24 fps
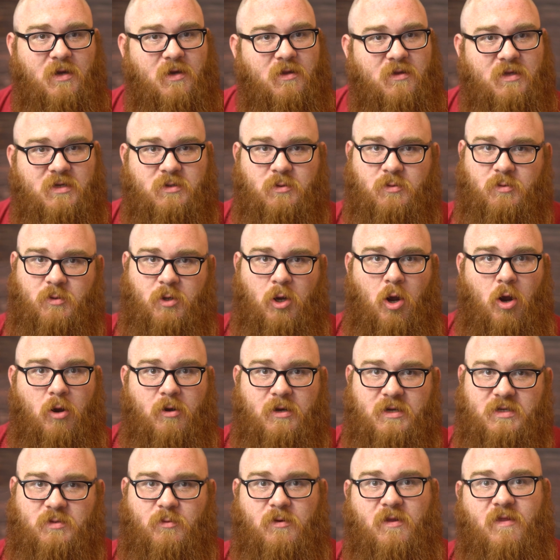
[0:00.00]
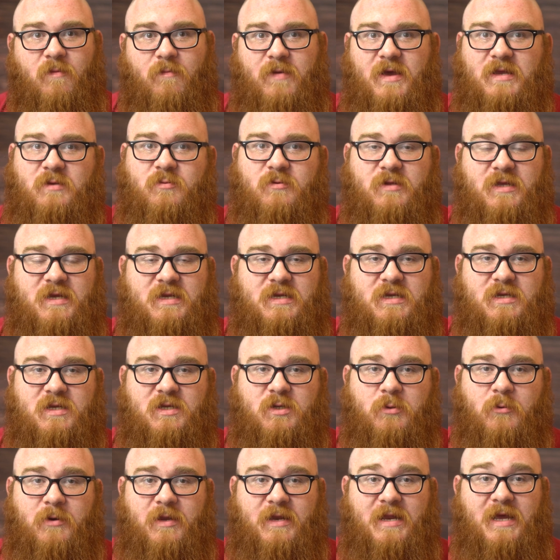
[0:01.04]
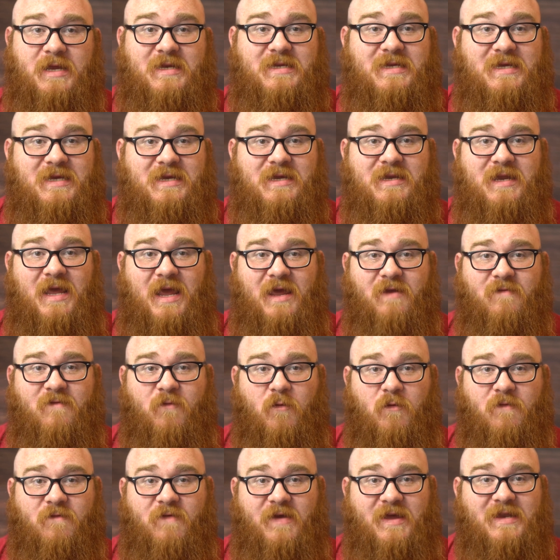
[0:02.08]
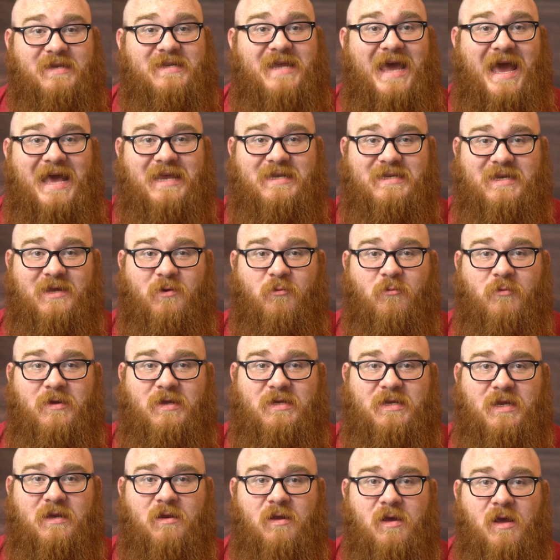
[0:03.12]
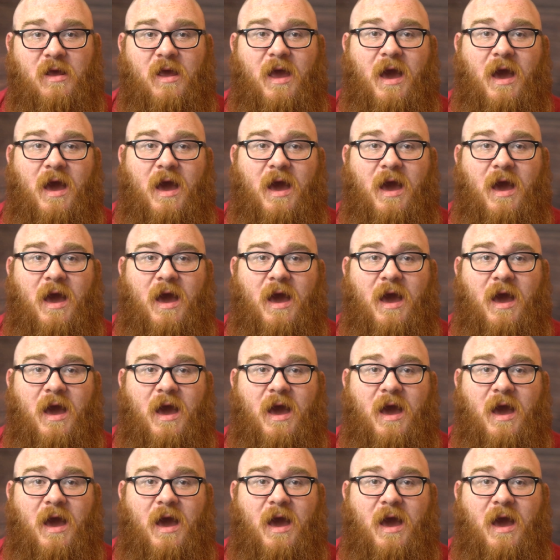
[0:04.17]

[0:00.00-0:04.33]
This was regarded as one of the best releases of 2019, and for fantastic reason.